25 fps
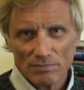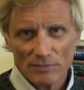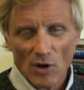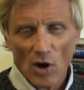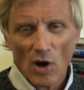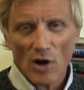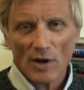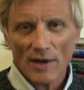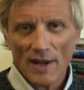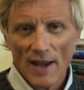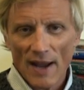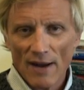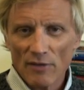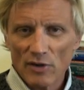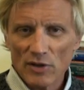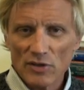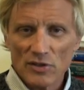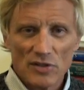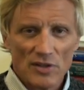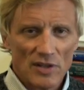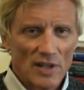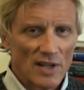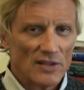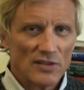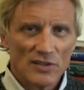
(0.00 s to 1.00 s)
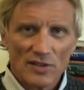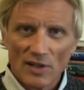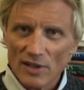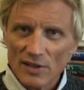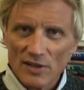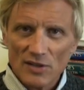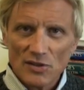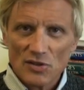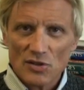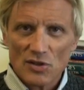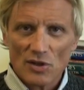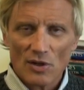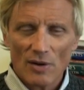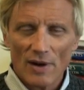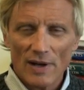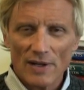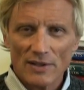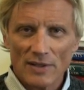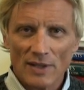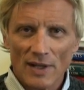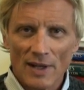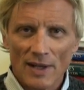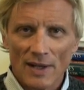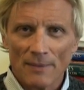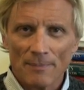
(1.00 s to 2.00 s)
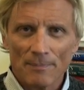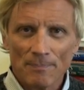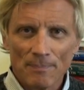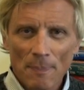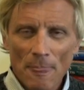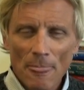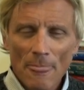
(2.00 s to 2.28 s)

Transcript: on average. And they said, This is a great thing.